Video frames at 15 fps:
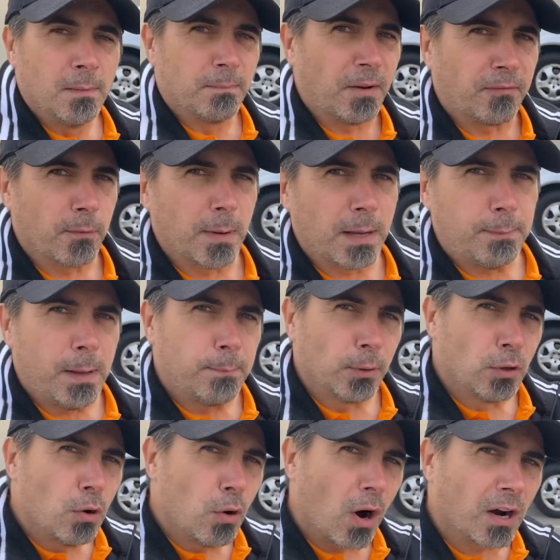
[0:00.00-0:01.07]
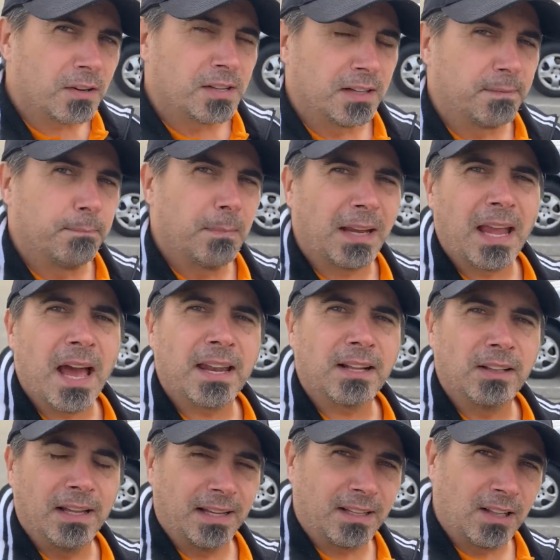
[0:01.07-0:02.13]
But for many people who aren't
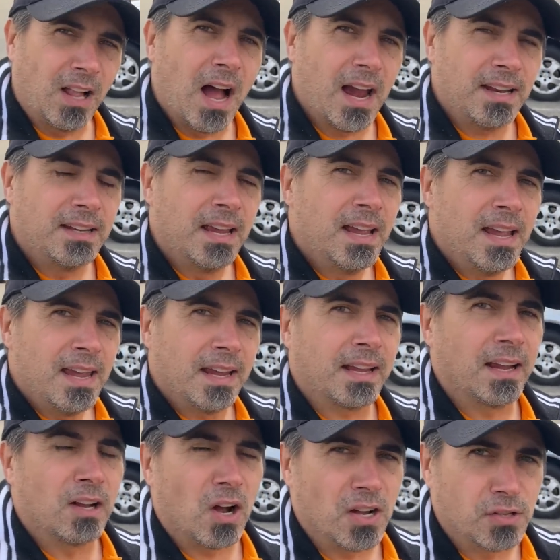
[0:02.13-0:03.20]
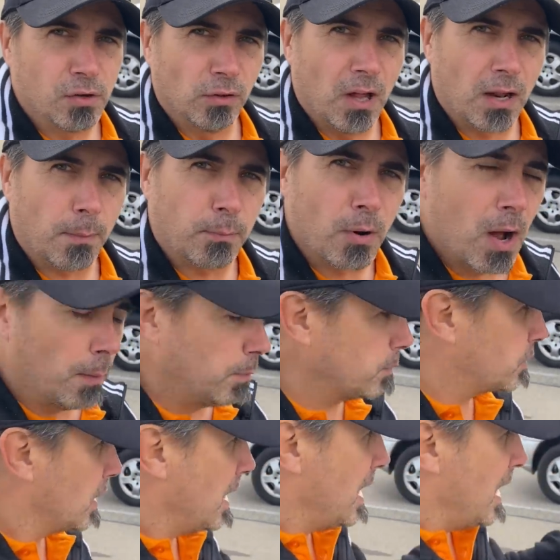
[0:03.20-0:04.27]
mechanically inclined, it can cause you a lot of problems.
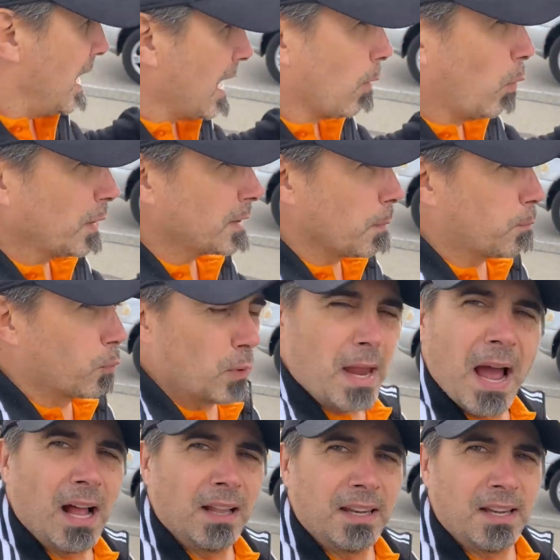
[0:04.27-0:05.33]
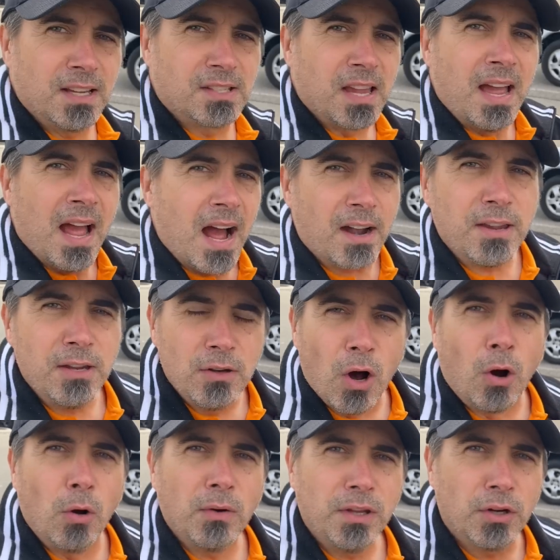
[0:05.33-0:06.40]
And what the reality is, how do you
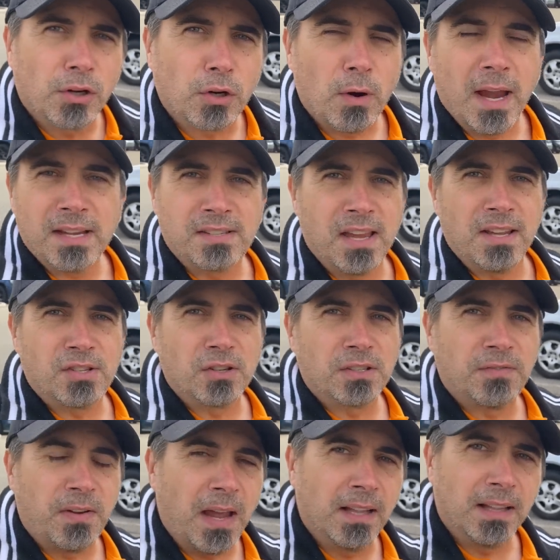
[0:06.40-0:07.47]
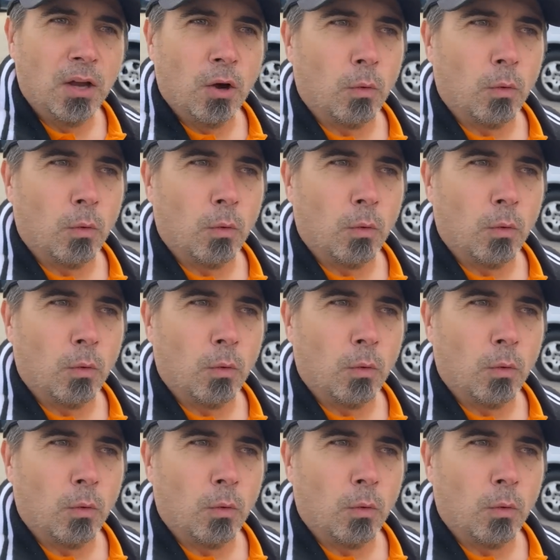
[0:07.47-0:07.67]
know your crank sensor is failing?